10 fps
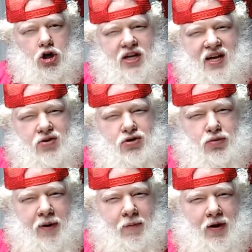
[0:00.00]
Good day,
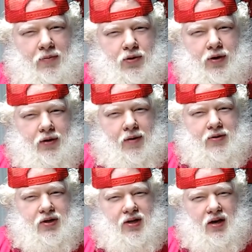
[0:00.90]
YouTube, and welcome to another
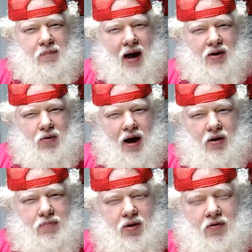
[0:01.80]
episode of the Albino
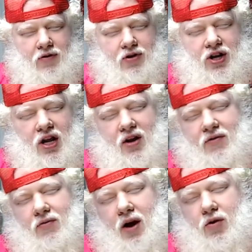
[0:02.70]
Rhino Beer Review. Today you
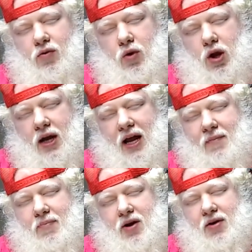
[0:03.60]
have the Rhino, and we're looking at
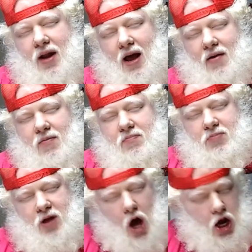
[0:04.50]
a beer that I
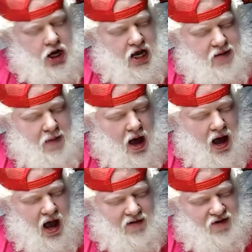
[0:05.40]
got in
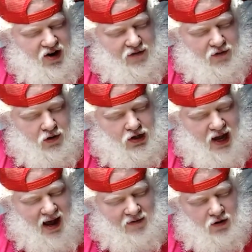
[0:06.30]
my very
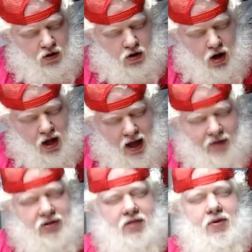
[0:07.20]
first ever uh,
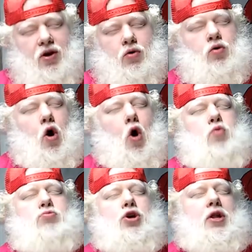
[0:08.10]
LCBO
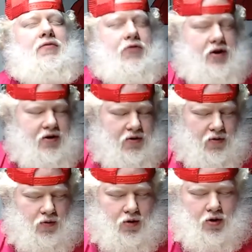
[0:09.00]
home delivery
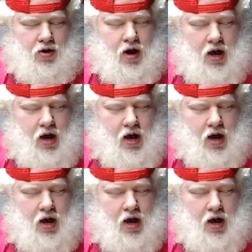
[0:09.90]
order.